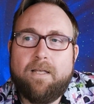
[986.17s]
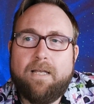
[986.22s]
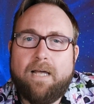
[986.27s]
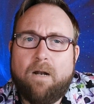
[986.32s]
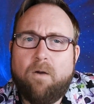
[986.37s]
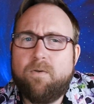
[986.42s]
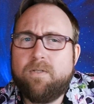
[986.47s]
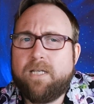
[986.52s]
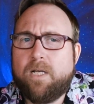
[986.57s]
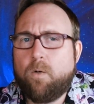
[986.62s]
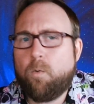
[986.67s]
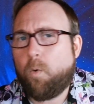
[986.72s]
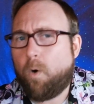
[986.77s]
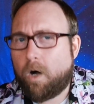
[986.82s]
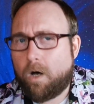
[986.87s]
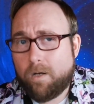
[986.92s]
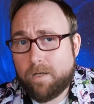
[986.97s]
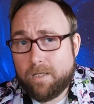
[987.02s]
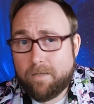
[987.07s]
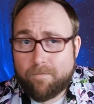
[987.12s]
I don't want to say
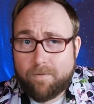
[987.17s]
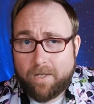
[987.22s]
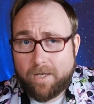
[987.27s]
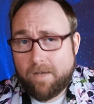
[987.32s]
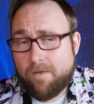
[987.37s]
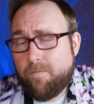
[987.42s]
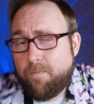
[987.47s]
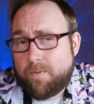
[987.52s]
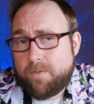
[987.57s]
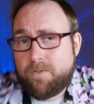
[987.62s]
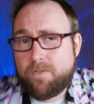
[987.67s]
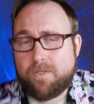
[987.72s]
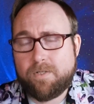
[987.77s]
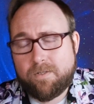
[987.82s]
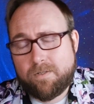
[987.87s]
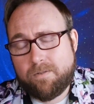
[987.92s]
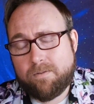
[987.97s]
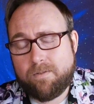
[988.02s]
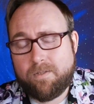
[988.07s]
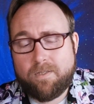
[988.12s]
quality of life, but
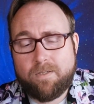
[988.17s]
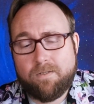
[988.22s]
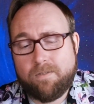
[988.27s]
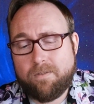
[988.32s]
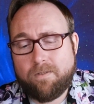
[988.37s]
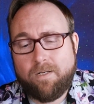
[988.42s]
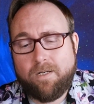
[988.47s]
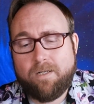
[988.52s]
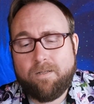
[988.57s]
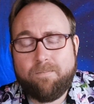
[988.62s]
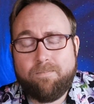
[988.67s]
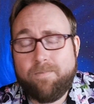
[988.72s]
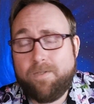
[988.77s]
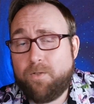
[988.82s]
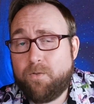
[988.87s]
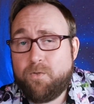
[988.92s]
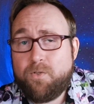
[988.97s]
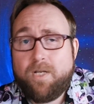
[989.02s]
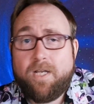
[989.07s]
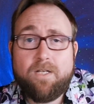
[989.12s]
just these,
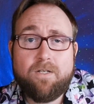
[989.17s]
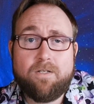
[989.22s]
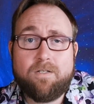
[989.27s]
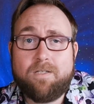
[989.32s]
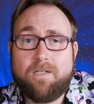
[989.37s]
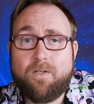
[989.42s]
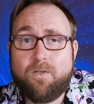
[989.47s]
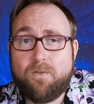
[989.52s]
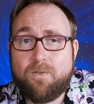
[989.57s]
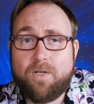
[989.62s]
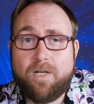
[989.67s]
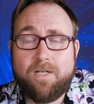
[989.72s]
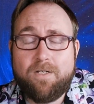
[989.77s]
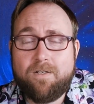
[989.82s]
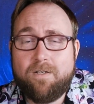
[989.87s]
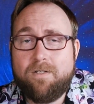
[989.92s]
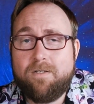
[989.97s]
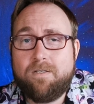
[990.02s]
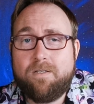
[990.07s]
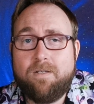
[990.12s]
little
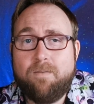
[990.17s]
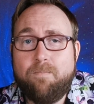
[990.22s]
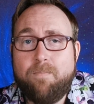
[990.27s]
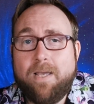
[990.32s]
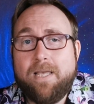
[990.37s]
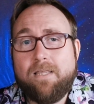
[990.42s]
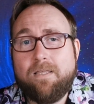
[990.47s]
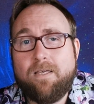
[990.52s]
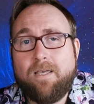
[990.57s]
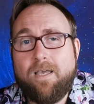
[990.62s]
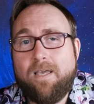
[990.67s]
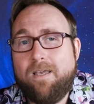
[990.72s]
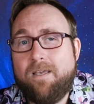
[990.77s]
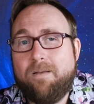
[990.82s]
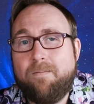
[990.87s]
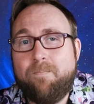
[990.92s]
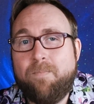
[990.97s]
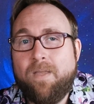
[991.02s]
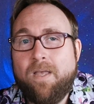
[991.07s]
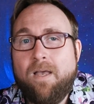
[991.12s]
changes to make the
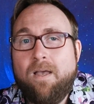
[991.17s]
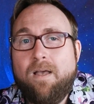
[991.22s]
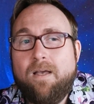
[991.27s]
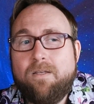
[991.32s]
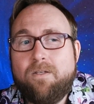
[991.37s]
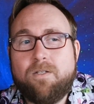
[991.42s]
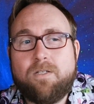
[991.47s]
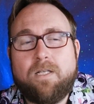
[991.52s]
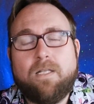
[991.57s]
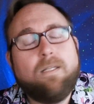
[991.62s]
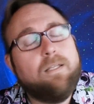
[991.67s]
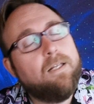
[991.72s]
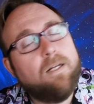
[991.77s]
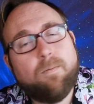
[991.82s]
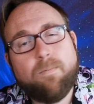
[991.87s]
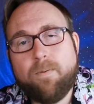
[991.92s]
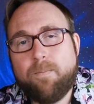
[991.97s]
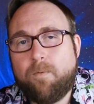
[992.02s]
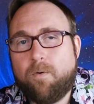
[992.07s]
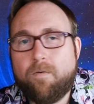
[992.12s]
game just a
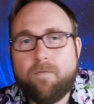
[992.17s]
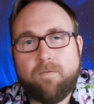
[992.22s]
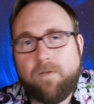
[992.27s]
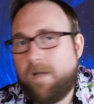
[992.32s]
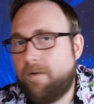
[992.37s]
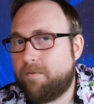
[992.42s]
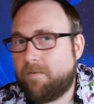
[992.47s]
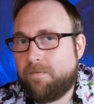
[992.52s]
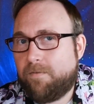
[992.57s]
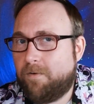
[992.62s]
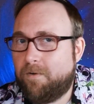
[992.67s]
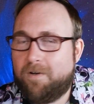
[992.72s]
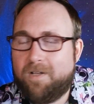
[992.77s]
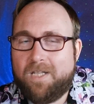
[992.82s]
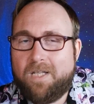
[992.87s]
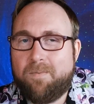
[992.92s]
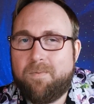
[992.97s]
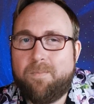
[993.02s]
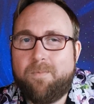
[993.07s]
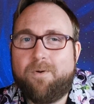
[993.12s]
little bit more flavorful, a
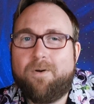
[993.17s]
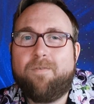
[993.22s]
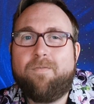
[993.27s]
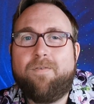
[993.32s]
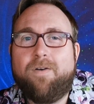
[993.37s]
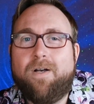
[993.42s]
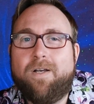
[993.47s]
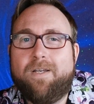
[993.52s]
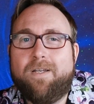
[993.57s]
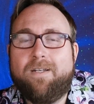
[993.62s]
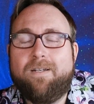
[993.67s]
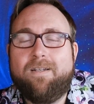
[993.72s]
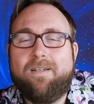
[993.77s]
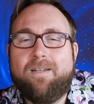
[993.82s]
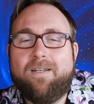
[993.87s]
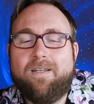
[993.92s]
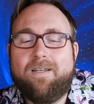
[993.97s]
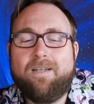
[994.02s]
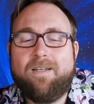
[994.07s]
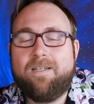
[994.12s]
little bit more fun,
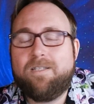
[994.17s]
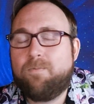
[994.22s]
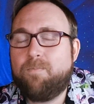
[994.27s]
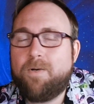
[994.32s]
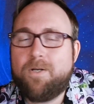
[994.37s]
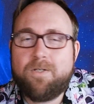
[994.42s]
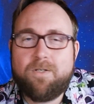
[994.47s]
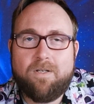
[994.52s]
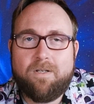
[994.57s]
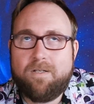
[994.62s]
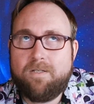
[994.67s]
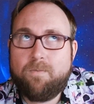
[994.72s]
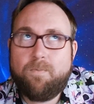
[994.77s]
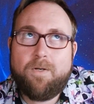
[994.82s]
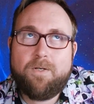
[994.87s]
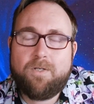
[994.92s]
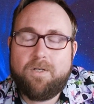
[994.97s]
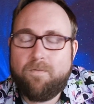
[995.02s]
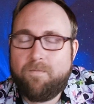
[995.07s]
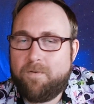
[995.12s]

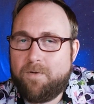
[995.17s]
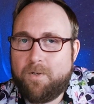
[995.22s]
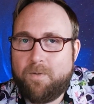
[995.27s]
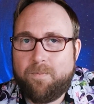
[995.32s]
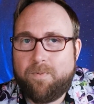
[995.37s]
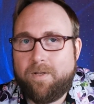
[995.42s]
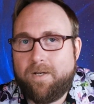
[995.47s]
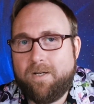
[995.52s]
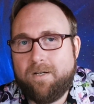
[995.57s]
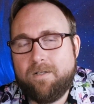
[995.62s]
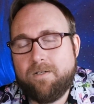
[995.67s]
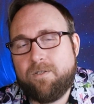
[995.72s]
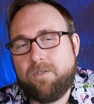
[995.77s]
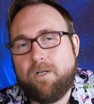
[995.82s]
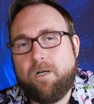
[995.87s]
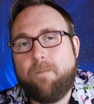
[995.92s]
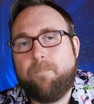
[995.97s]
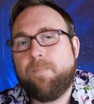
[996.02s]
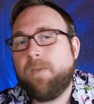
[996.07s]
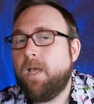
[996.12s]
especially for new players.
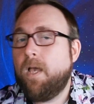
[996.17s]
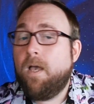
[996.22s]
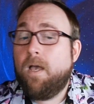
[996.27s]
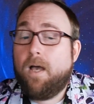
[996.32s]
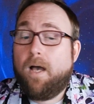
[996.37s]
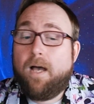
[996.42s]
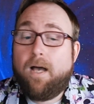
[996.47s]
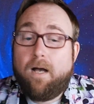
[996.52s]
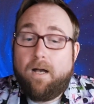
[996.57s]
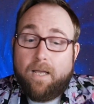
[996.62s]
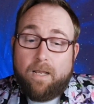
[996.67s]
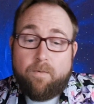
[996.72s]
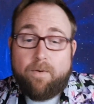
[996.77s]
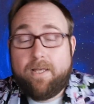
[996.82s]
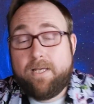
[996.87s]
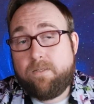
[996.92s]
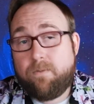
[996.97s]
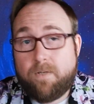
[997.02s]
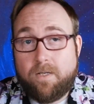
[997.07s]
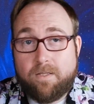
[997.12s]
So, anyway,
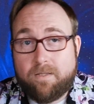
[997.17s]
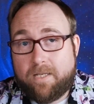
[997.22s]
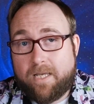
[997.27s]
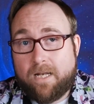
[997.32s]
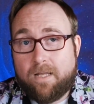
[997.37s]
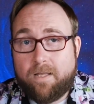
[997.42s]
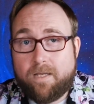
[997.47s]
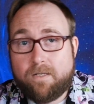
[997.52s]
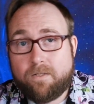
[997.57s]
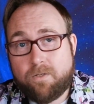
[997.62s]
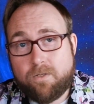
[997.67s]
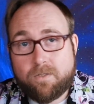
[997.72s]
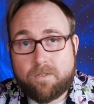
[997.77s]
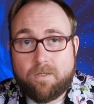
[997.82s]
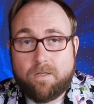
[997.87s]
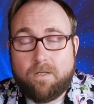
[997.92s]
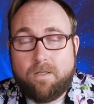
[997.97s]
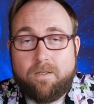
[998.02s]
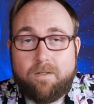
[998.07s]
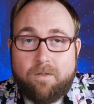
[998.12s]
that's my kind of like just
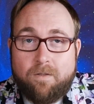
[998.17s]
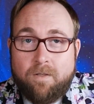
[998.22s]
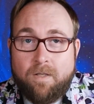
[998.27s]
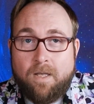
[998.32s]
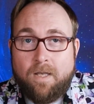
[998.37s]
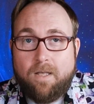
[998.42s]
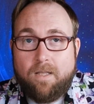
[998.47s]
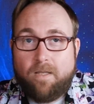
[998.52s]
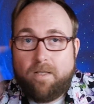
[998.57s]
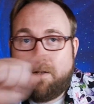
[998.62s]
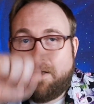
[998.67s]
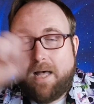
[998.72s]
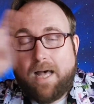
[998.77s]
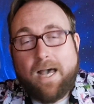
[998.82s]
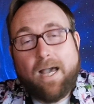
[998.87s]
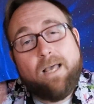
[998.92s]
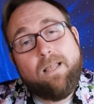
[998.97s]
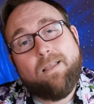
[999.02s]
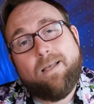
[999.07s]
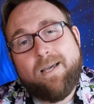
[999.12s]
a little
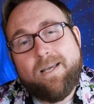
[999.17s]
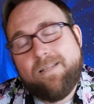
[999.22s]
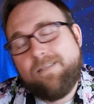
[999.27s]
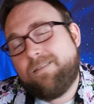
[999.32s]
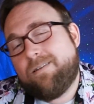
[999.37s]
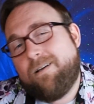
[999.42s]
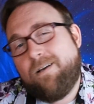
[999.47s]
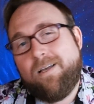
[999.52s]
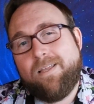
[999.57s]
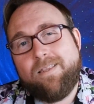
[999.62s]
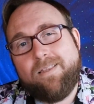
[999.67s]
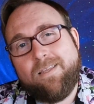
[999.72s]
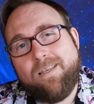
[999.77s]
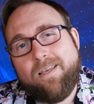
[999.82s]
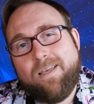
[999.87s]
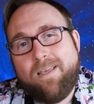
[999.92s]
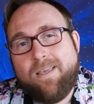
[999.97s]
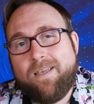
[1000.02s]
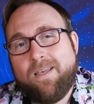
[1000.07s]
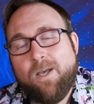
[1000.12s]
highlights on
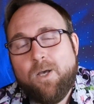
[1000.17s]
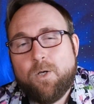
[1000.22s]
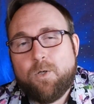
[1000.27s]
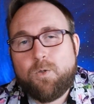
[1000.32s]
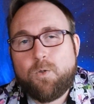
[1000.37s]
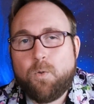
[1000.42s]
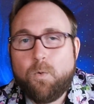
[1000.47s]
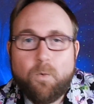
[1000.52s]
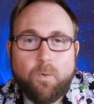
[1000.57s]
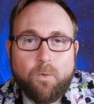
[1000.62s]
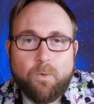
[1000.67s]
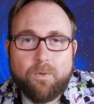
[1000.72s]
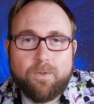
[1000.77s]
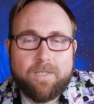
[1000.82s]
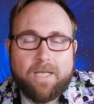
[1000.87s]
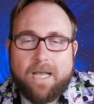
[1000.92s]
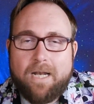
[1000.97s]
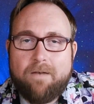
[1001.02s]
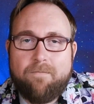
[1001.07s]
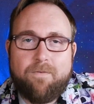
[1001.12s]
the
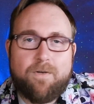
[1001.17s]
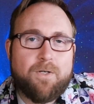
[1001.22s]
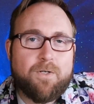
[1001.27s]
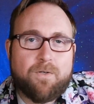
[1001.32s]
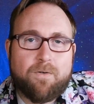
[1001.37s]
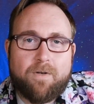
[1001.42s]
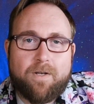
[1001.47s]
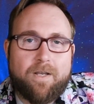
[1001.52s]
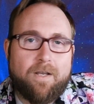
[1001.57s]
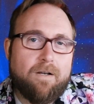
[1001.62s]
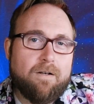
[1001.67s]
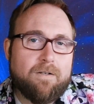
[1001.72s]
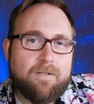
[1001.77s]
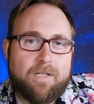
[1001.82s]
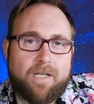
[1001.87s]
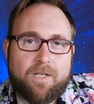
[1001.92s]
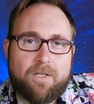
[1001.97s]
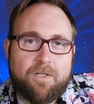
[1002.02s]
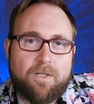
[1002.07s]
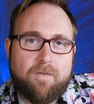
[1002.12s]
tools and adventuring gear
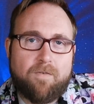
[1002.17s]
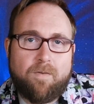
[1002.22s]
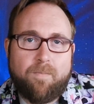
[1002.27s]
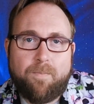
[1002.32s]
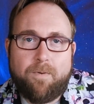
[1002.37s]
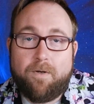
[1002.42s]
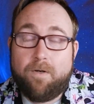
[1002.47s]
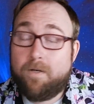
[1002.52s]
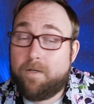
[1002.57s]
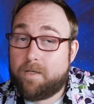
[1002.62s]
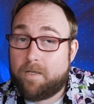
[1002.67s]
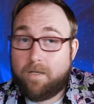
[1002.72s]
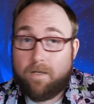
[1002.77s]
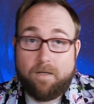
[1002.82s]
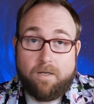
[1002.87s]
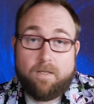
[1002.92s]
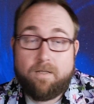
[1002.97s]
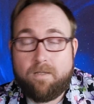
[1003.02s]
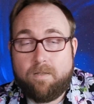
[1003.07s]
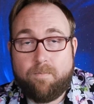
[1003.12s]
section of the book.
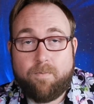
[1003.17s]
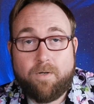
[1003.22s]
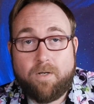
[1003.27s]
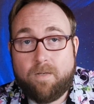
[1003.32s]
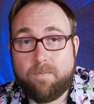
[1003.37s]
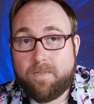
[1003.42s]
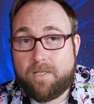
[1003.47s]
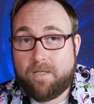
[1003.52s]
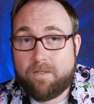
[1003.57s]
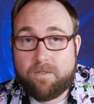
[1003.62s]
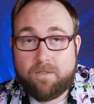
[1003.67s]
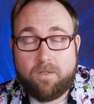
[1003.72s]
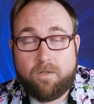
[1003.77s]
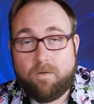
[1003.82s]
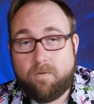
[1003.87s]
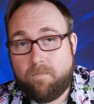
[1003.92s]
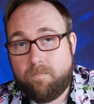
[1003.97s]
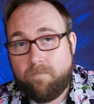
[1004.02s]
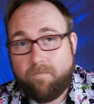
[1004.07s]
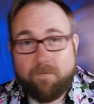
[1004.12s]
The book comes out
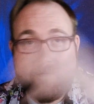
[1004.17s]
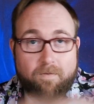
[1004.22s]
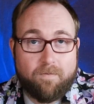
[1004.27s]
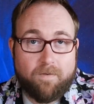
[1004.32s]
soon.